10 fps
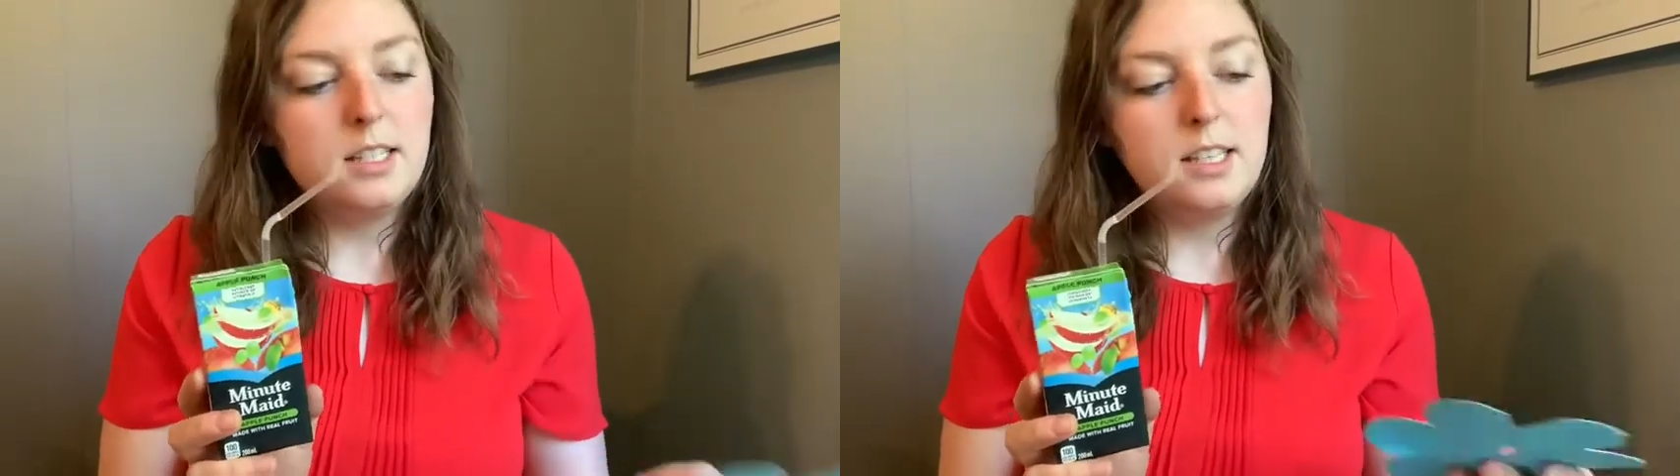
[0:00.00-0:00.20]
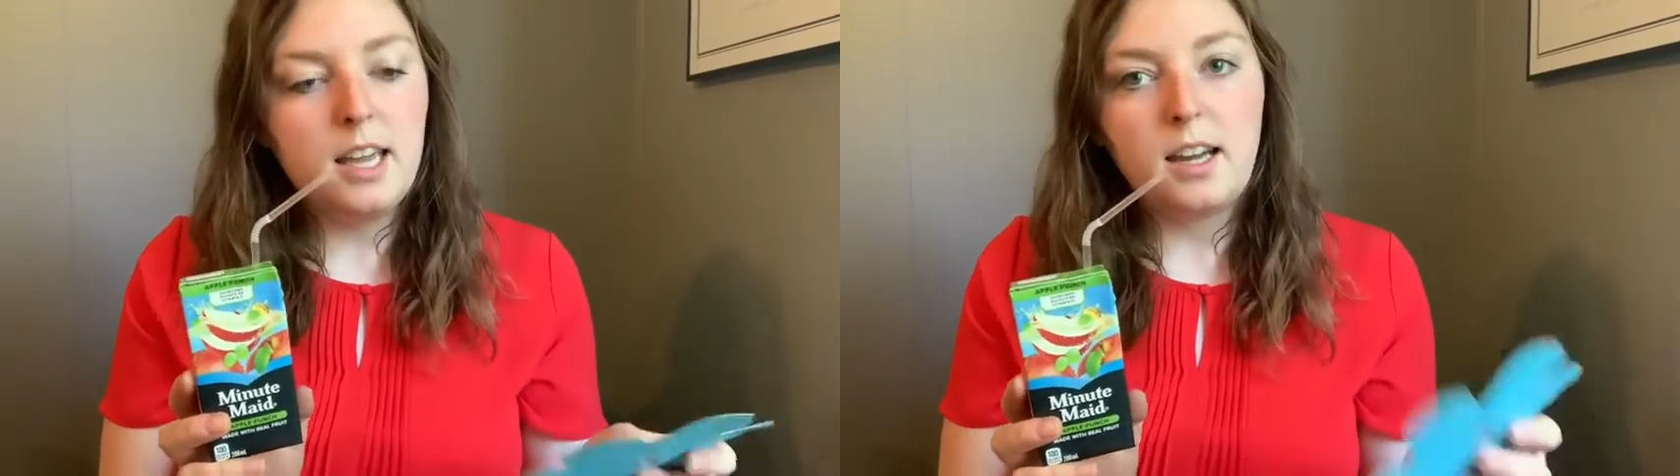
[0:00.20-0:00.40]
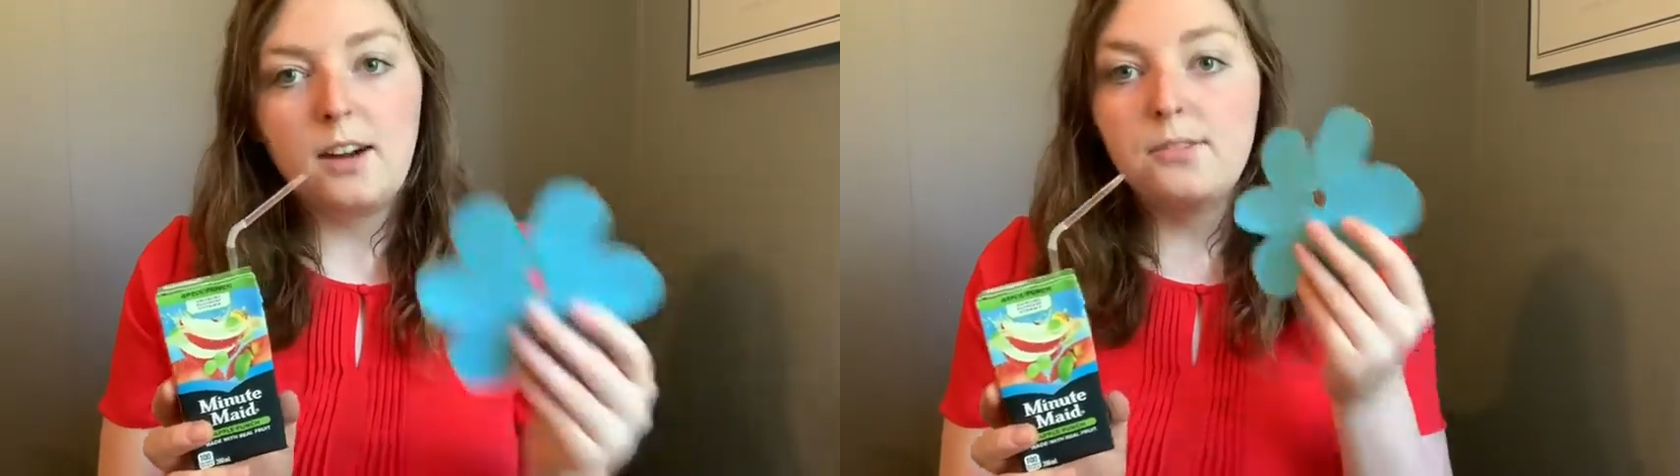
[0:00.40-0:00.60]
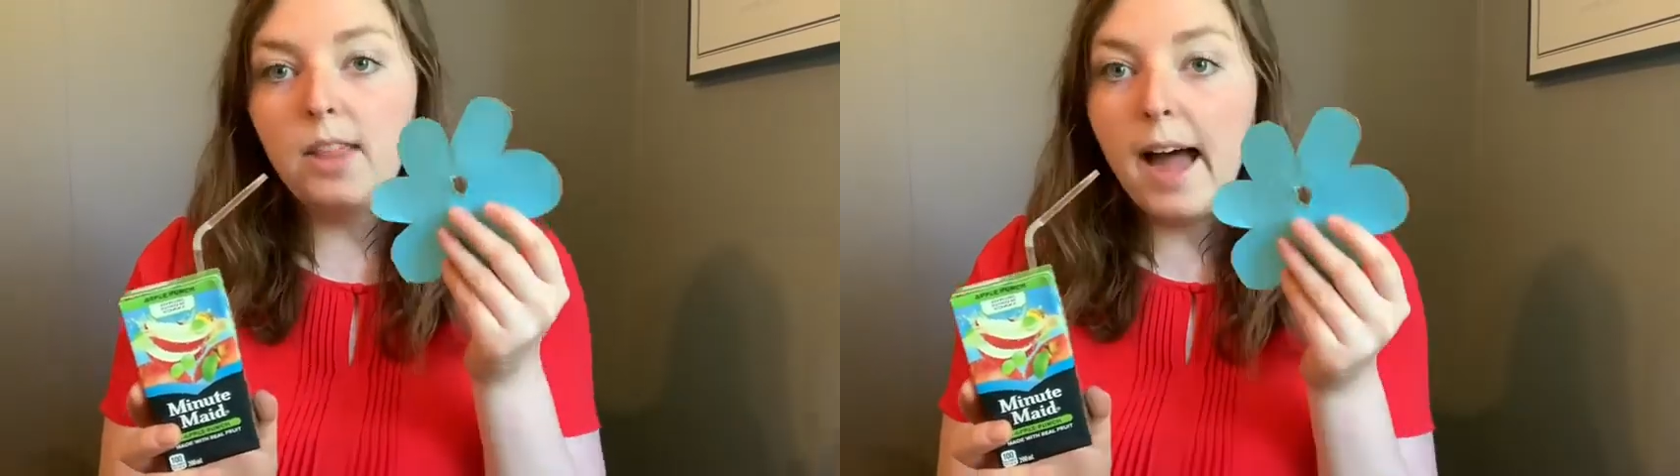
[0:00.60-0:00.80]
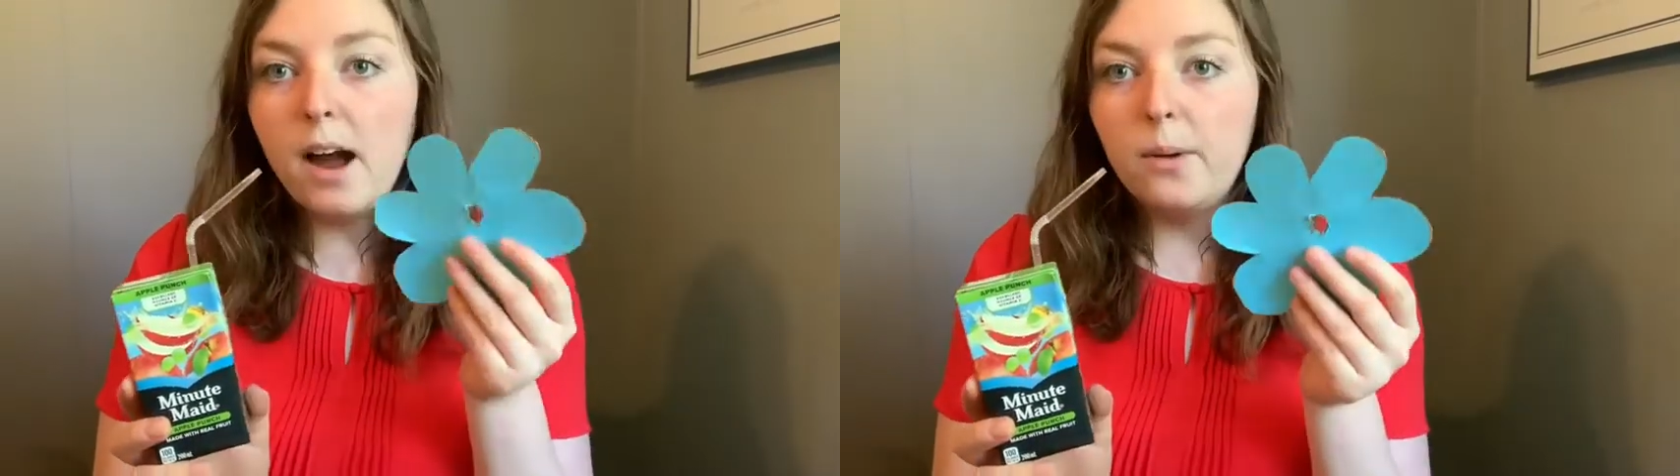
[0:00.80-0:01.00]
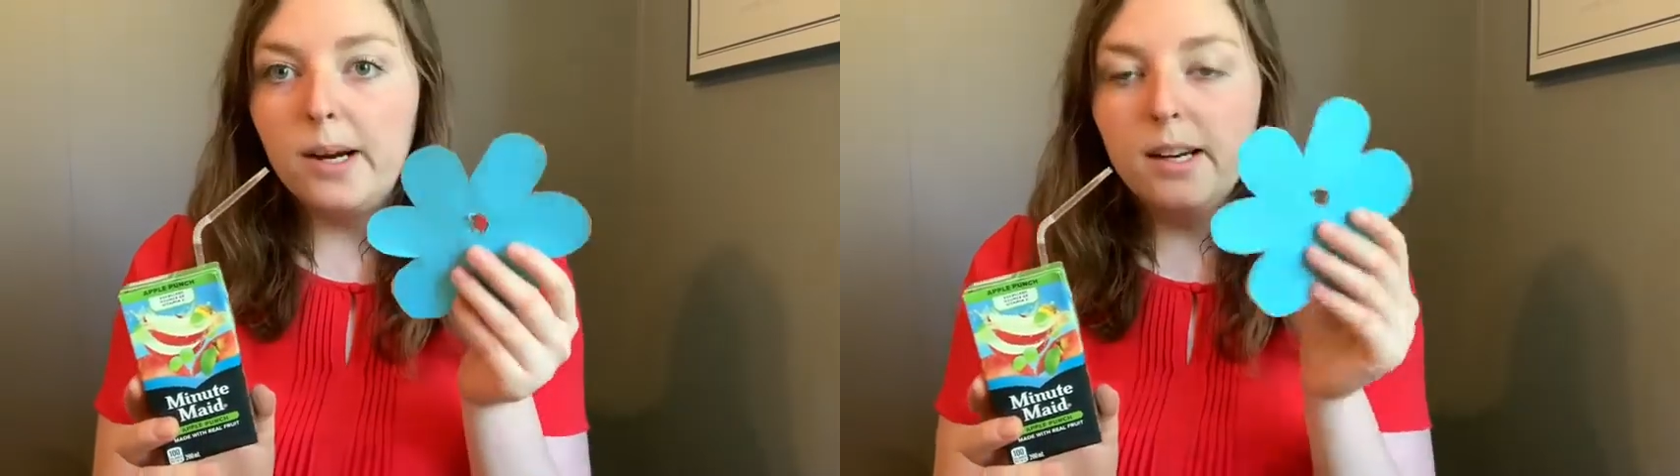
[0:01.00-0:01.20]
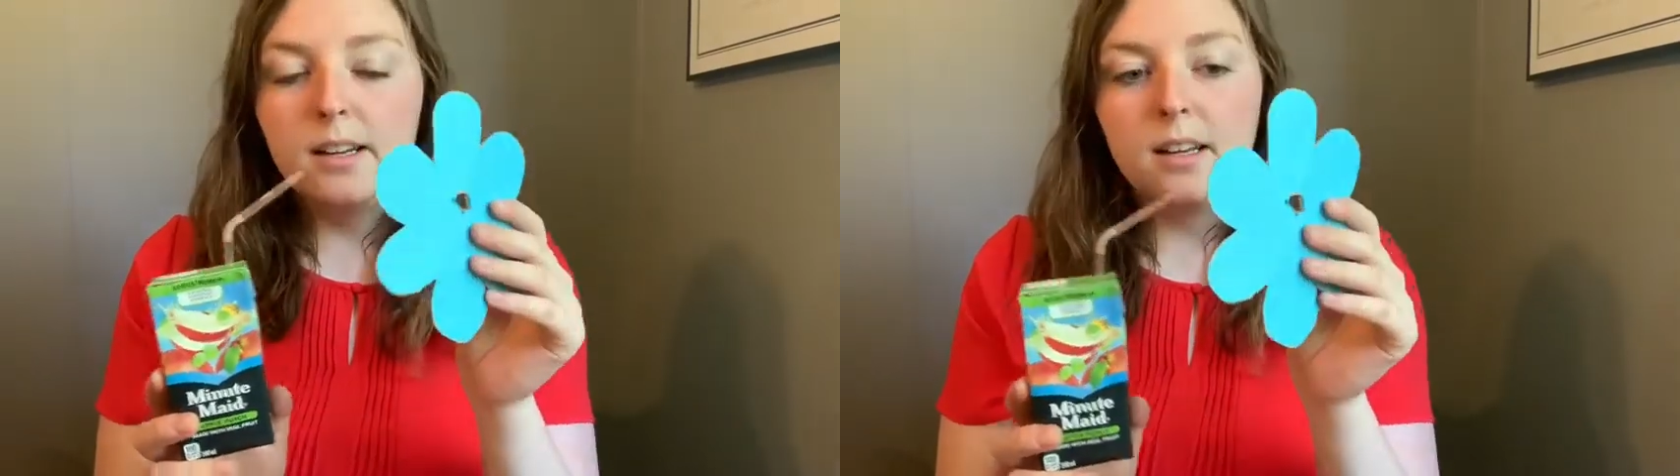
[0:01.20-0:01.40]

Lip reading: take our flower